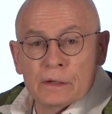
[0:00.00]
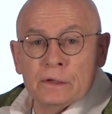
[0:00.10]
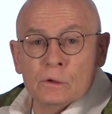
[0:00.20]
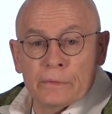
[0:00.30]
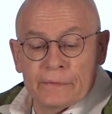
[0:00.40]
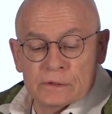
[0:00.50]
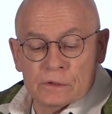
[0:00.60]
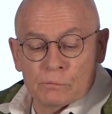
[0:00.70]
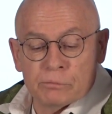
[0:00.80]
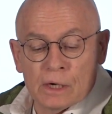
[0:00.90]
The authors
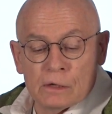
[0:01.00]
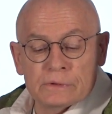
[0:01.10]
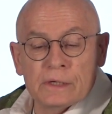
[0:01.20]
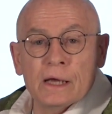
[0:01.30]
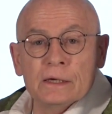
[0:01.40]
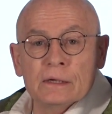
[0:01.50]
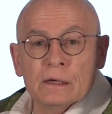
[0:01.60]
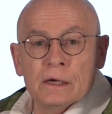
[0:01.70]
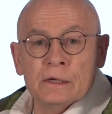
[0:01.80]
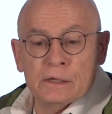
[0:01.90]
are Brown
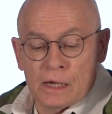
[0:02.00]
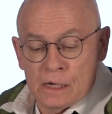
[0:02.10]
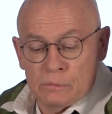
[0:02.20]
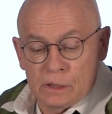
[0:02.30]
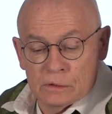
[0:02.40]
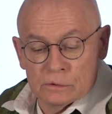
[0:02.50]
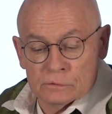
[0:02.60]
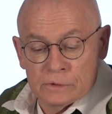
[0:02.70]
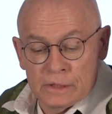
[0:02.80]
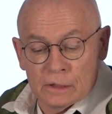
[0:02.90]
Kendall and Amy
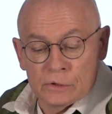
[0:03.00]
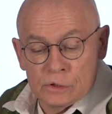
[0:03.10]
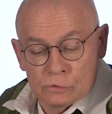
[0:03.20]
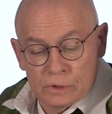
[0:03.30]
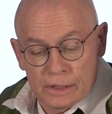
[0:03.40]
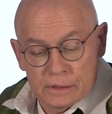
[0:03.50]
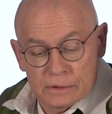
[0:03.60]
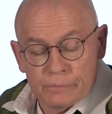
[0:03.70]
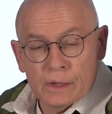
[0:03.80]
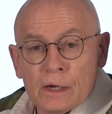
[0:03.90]
Reigle
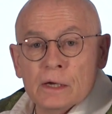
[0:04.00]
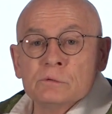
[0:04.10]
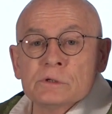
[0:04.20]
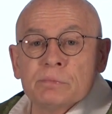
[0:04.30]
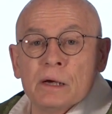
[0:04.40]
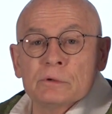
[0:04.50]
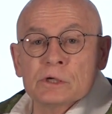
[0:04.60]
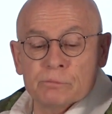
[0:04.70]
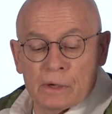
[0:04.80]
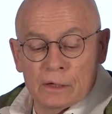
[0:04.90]
Newland. It was
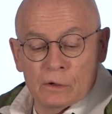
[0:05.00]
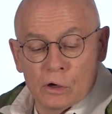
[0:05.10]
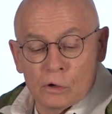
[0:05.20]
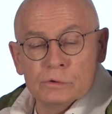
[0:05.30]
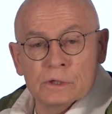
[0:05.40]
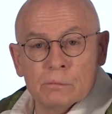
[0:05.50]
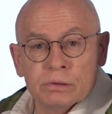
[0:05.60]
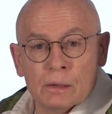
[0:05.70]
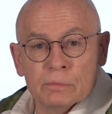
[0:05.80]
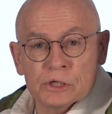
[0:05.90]
published by Hotei
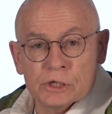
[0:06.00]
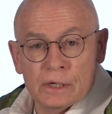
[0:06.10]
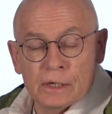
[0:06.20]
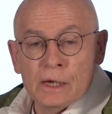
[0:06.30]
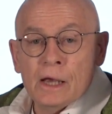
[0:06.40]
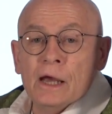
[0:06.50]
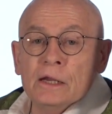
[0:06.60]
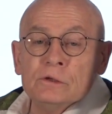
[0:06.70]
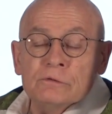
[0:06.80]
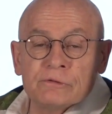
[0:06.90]
Publishing,
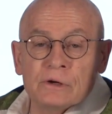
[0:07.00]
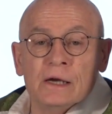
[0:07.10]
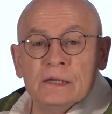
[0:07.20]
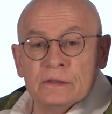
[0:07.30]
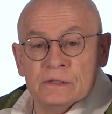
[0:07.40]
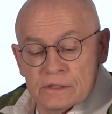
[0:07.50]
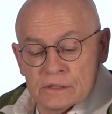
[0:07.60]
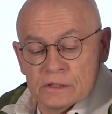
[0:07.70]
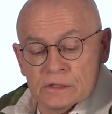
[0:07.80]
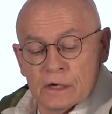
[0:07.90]
and you find this
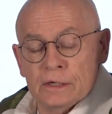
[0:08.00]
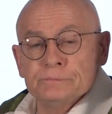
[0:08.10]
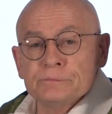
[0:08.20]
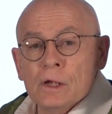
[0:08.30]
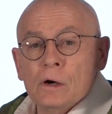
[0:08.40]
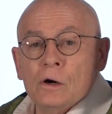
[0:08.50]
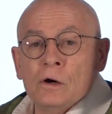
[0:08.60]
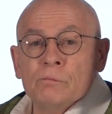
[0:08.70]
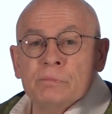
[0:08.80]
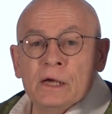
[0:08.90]
design
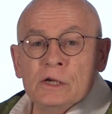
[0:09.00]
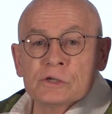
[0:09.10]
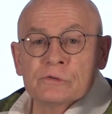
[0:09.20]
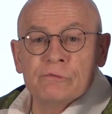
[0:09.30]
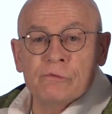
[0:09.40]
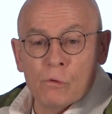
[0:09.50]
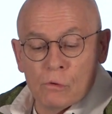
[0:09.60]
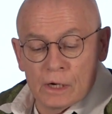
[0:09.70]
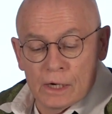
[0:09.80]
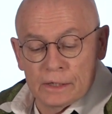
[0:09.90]
on page
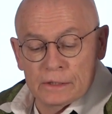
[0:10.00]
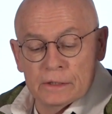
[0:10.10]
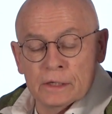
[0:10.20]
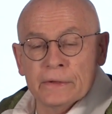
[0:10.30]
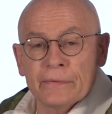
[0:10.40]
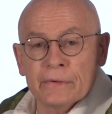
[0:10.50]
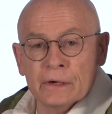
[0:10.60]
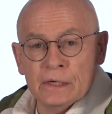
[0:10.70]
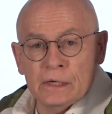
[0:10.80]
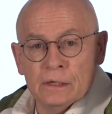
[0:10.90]

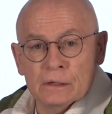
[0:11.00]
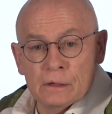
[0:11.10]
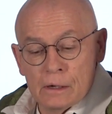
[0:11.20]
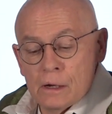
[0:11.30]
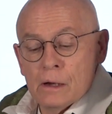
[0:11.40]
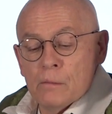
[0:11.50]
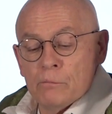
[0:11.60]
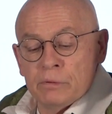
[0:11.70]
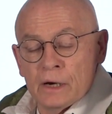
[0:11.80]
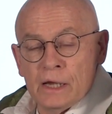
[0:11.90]
403,
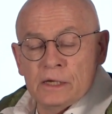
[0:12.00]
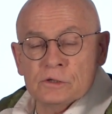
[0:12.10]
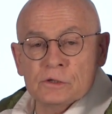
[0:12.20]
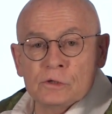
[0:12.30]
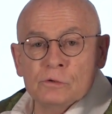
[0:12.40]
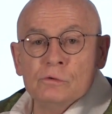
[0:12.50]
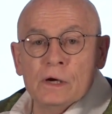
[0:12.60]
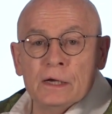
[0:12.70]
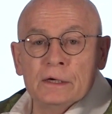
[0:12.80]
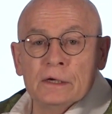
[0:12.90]
plate
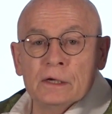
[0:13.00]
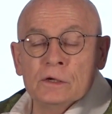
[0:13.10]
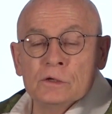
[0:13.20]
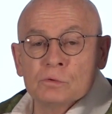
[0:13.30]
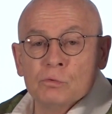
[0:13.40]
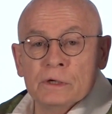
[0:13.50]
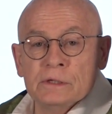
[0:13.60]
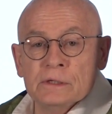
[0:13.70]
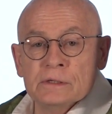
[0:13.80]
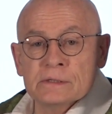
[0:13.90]

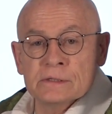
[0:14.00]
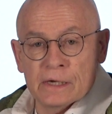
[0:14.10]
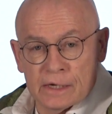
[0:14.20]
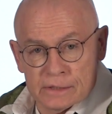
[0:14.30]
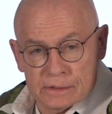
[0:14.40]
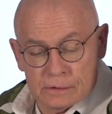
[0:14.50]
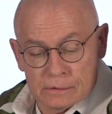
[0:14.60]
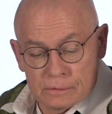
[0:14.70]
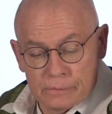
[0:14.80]
226.